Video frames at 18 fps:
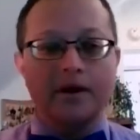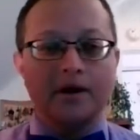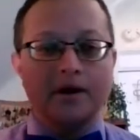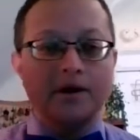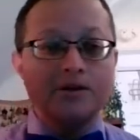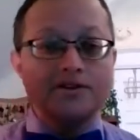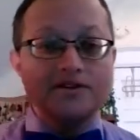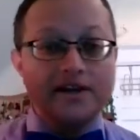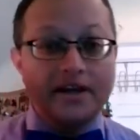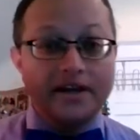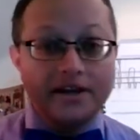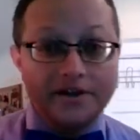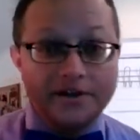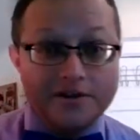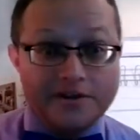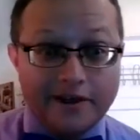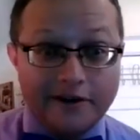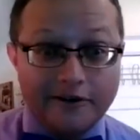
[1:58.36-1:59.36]
You'd say to
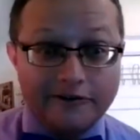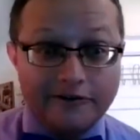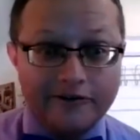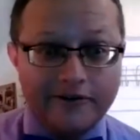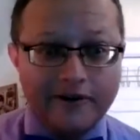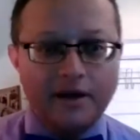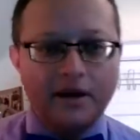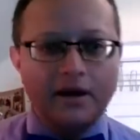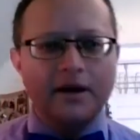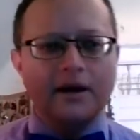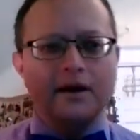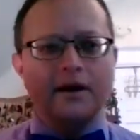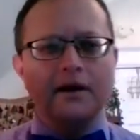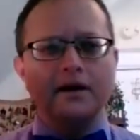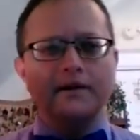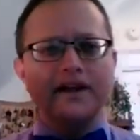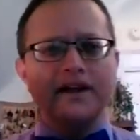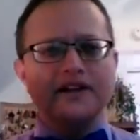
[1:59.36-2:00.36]
yourself,
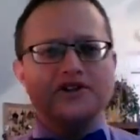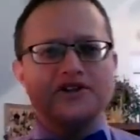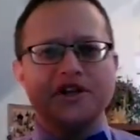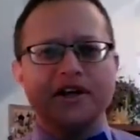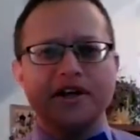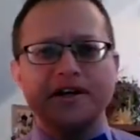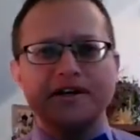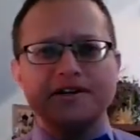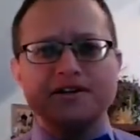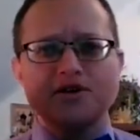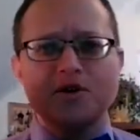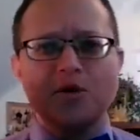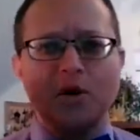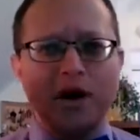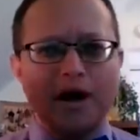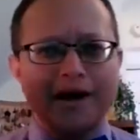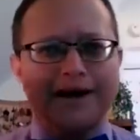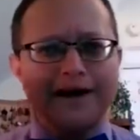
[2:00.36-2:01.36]
that chicken is
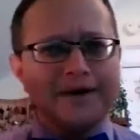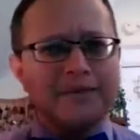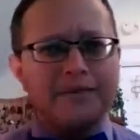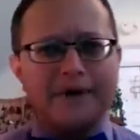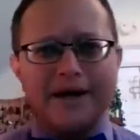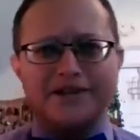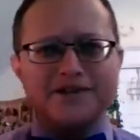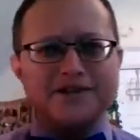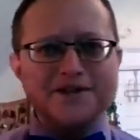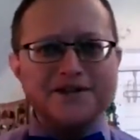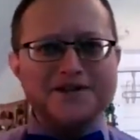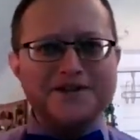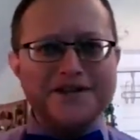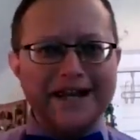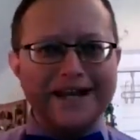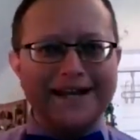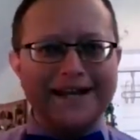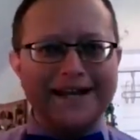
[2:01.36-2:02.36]
squawking a major
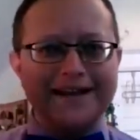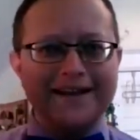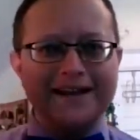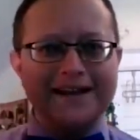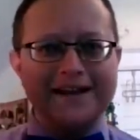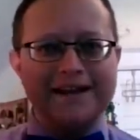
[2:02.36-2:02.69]
second.